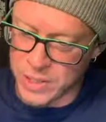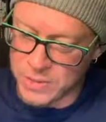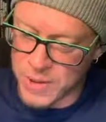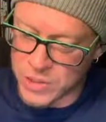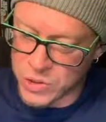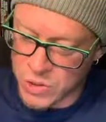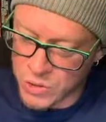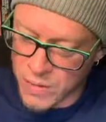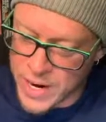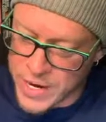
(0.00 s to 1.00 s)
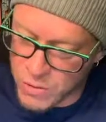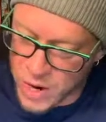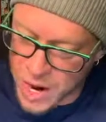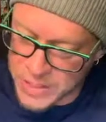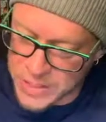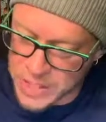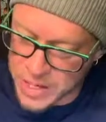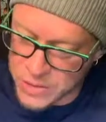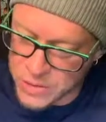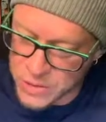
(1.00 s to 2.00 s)
and by certain radio
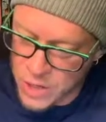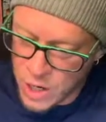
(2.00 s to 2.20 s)
commentators,